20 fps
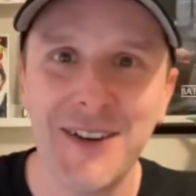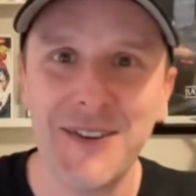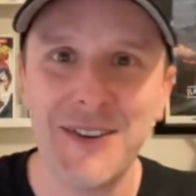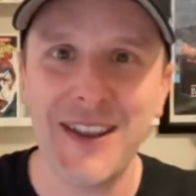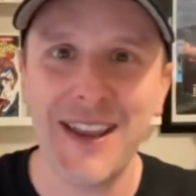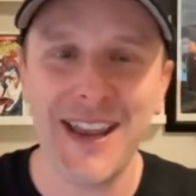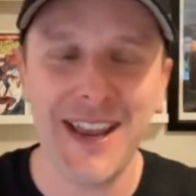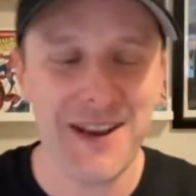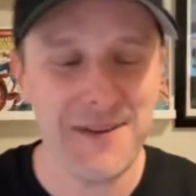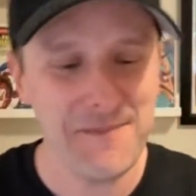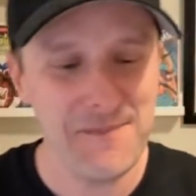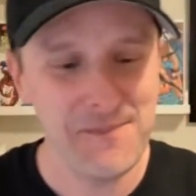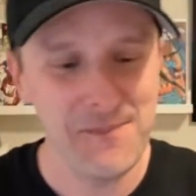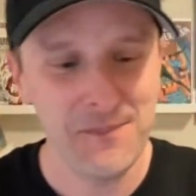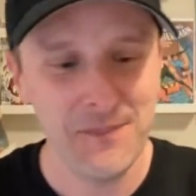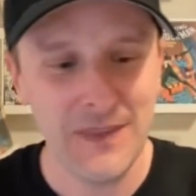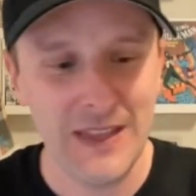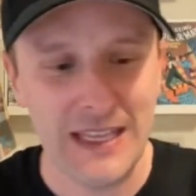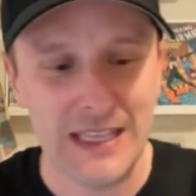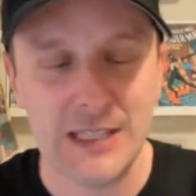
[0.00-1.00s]
okay?
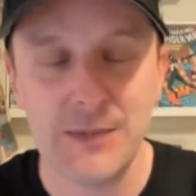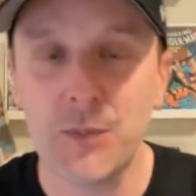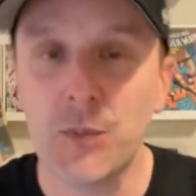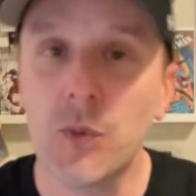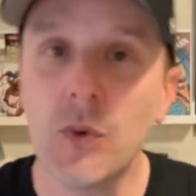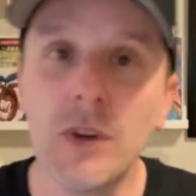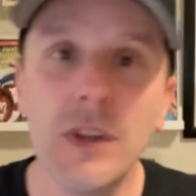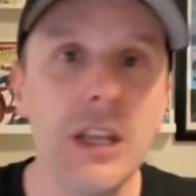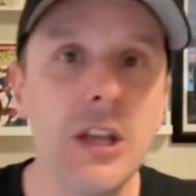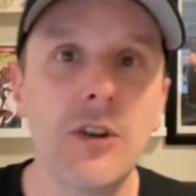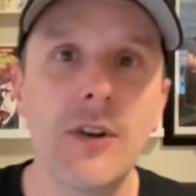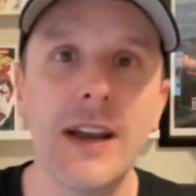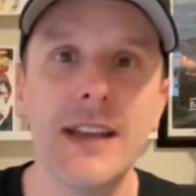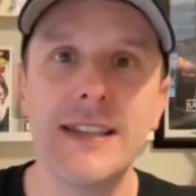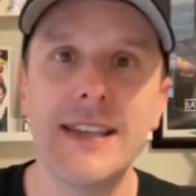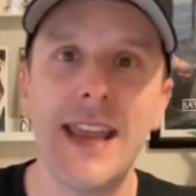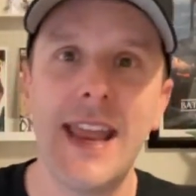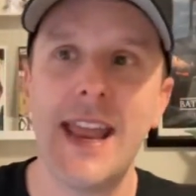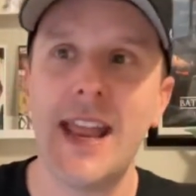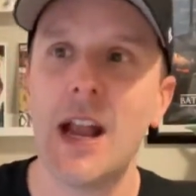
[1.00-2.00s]
It's really great
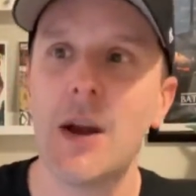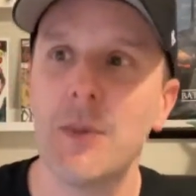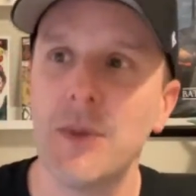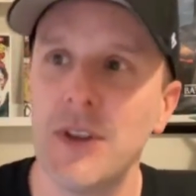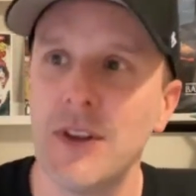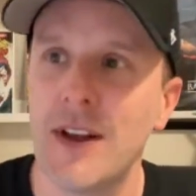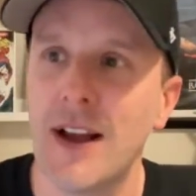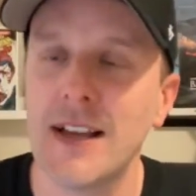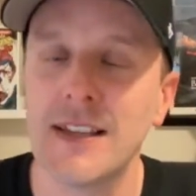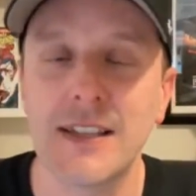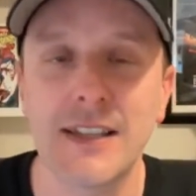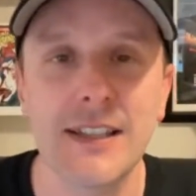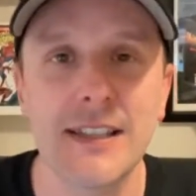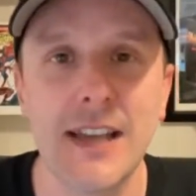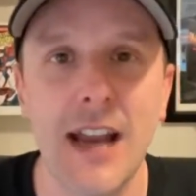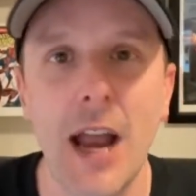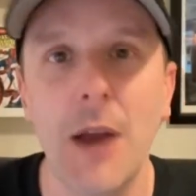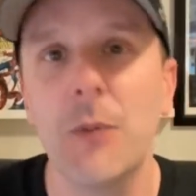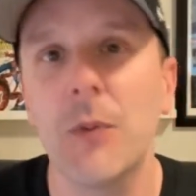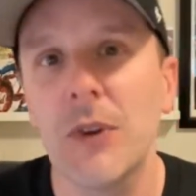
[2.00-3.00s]
to hang out with you guys on the
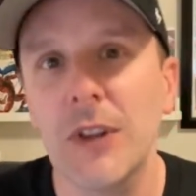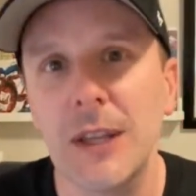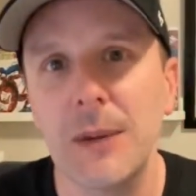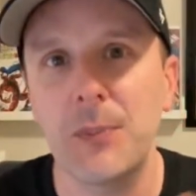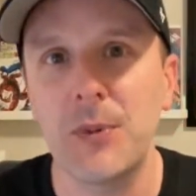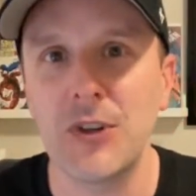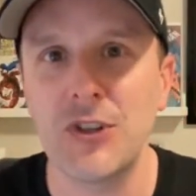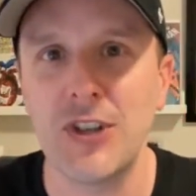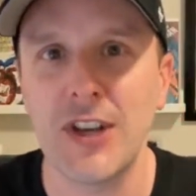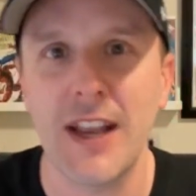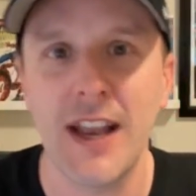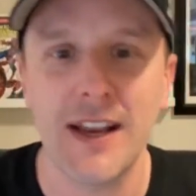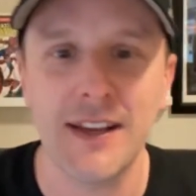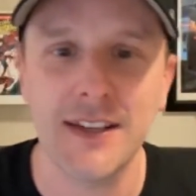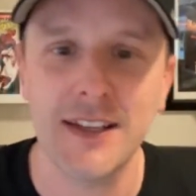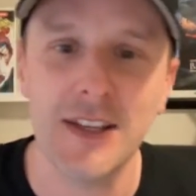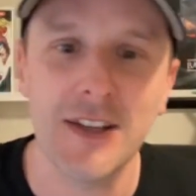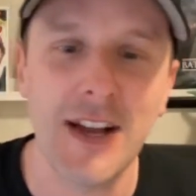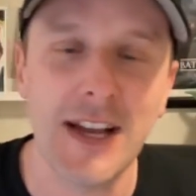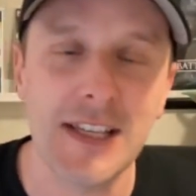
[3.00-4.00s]
side. I really appreciate
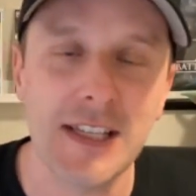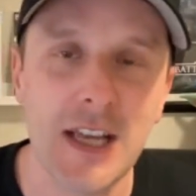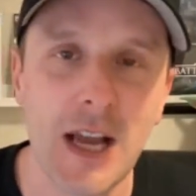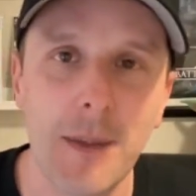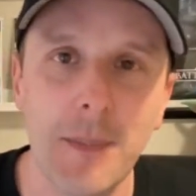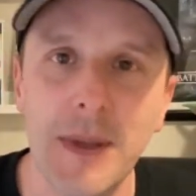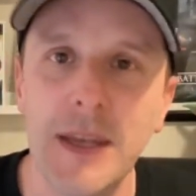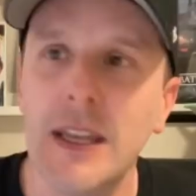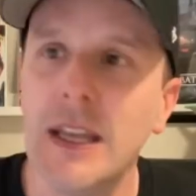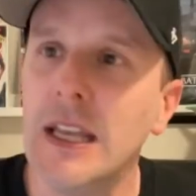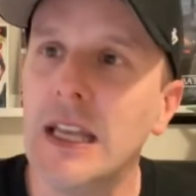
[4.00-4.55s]
you guys coming.